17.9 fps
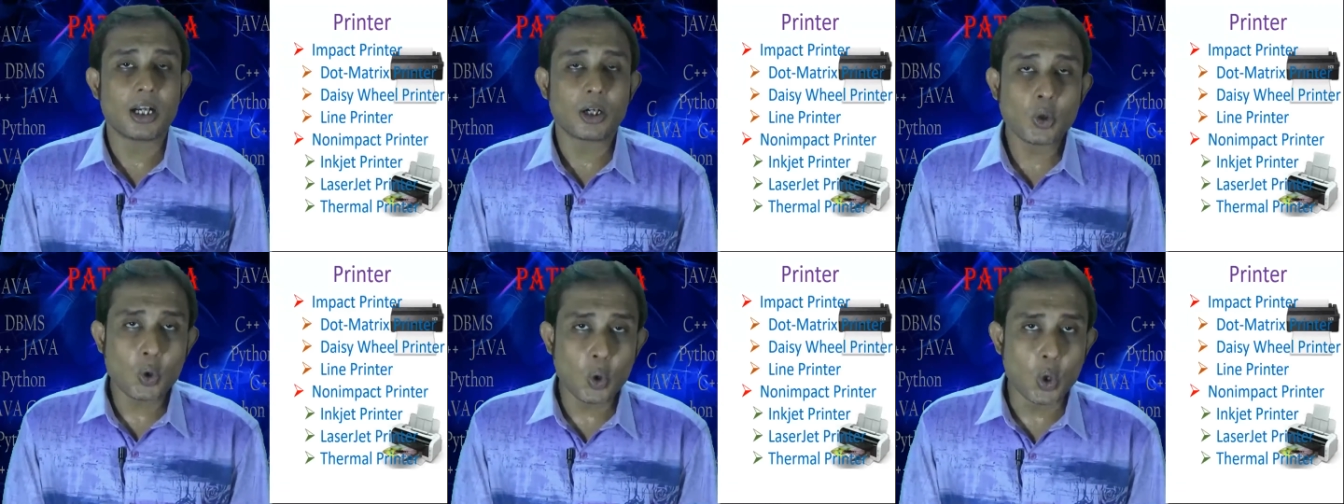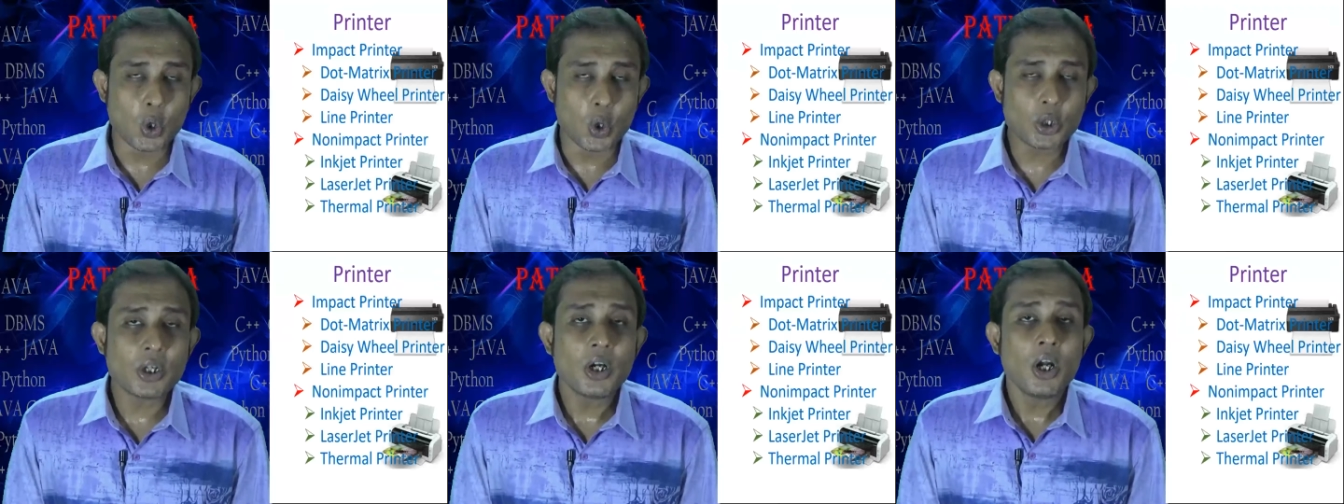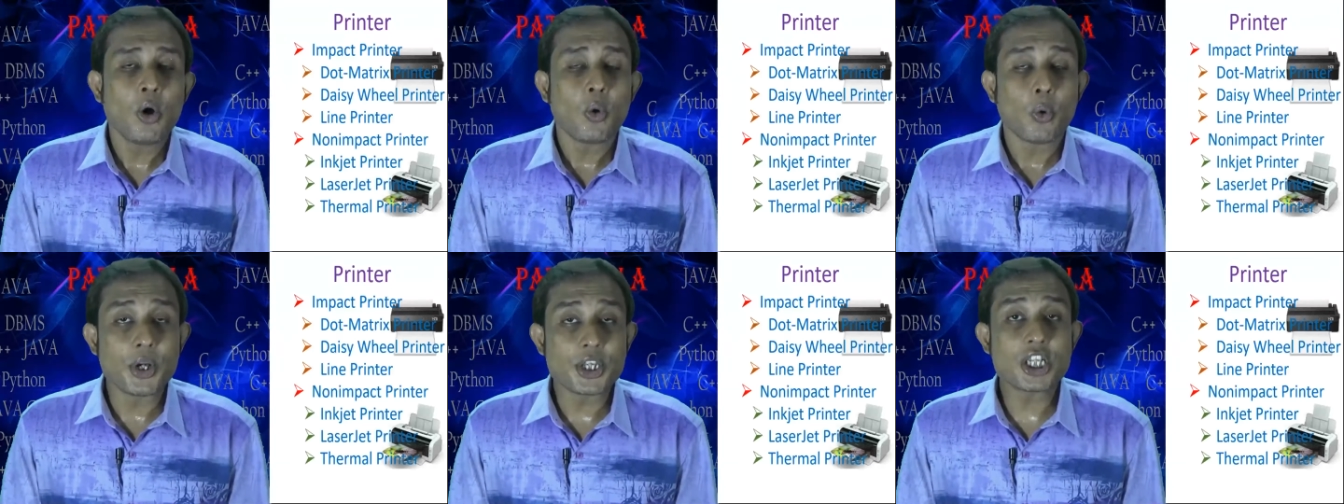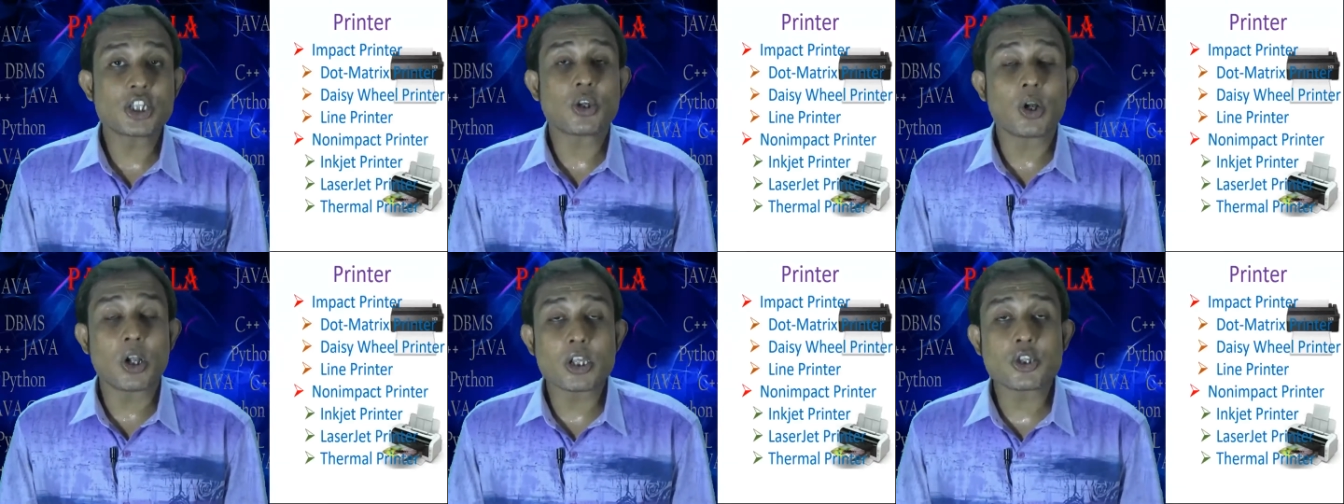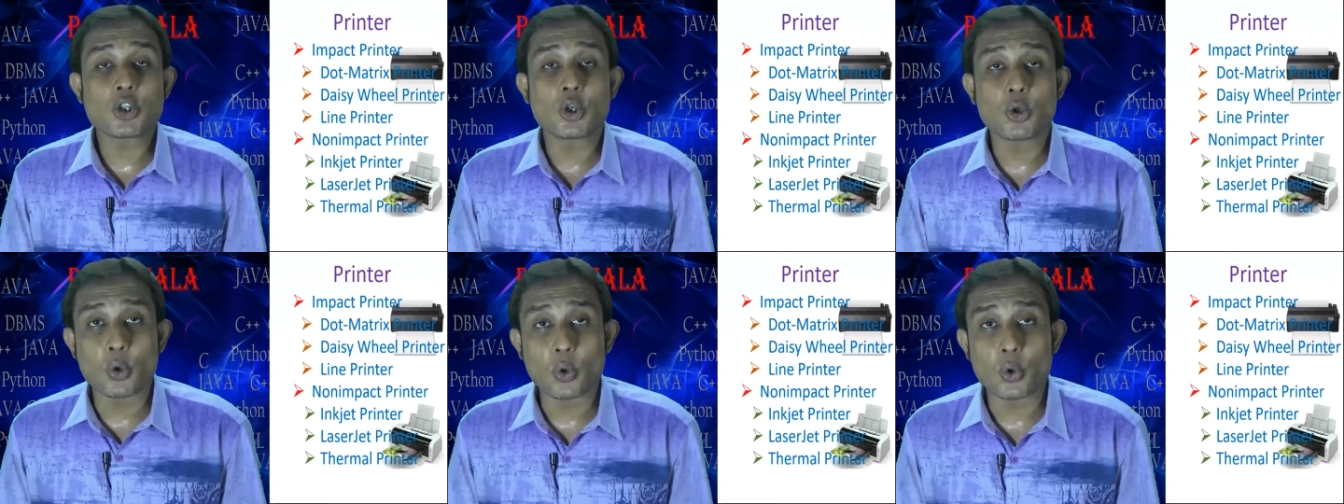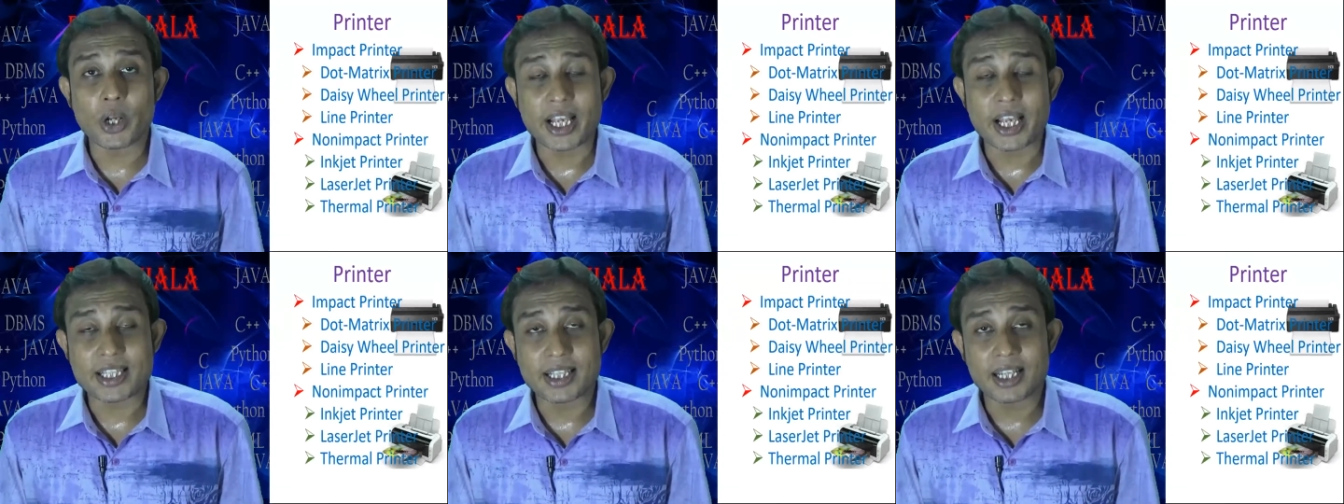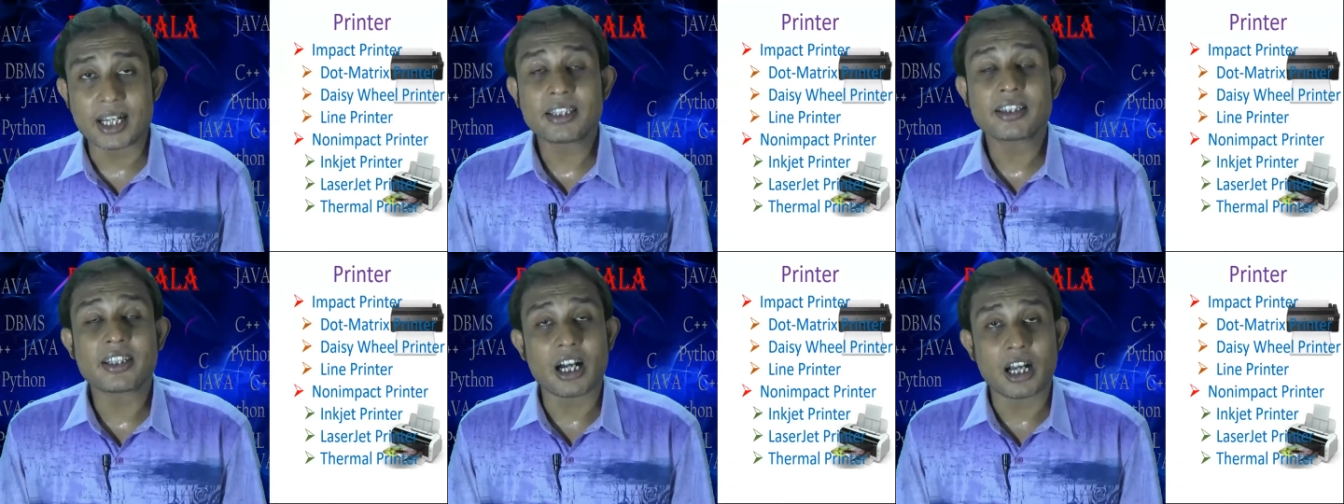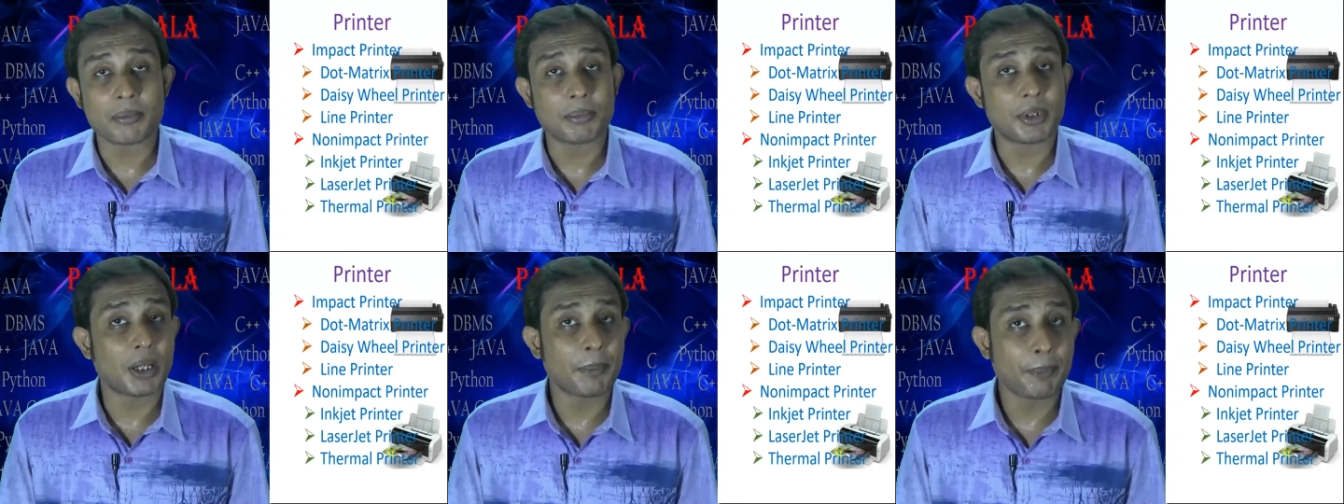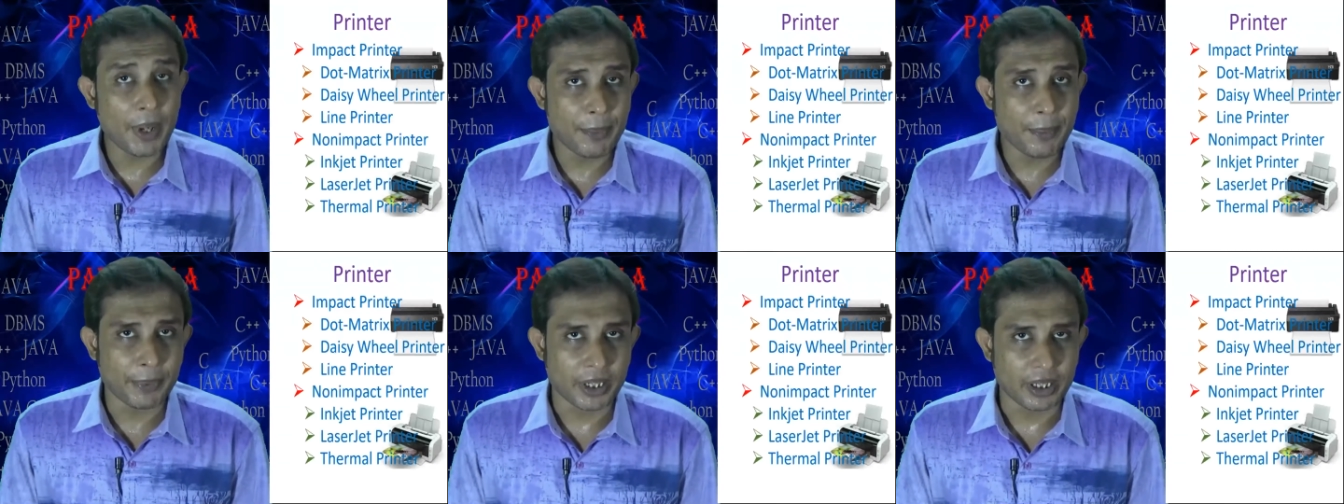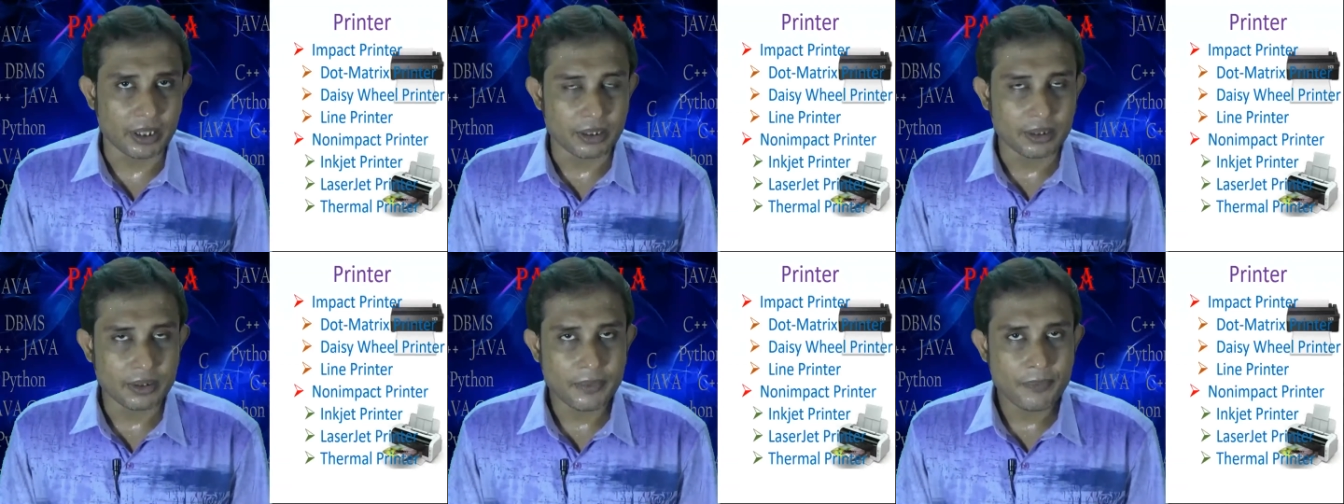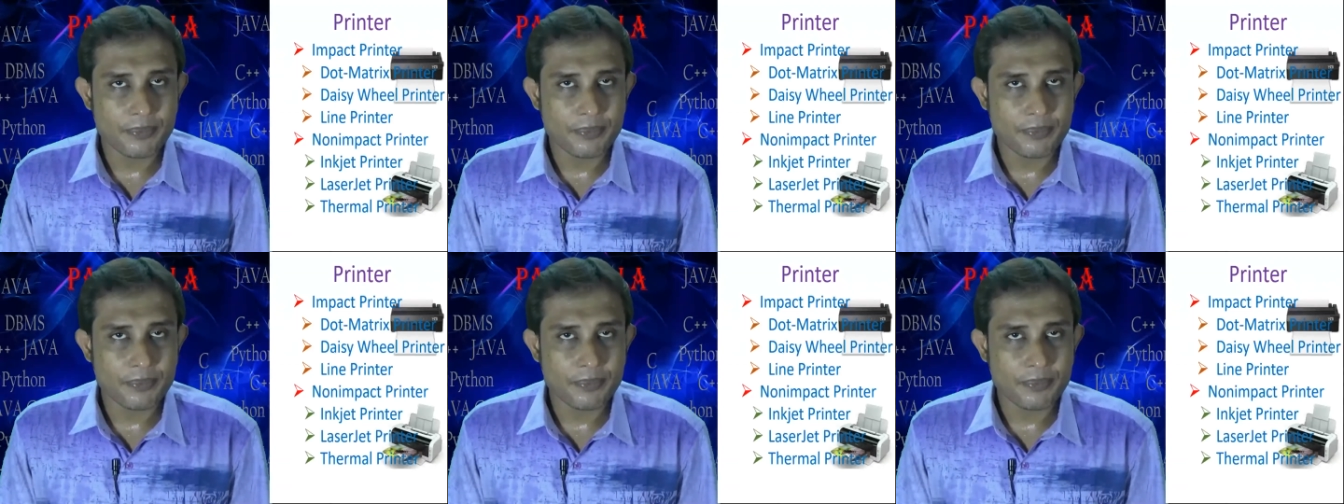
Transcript: coat, which is also known as the thermal paper,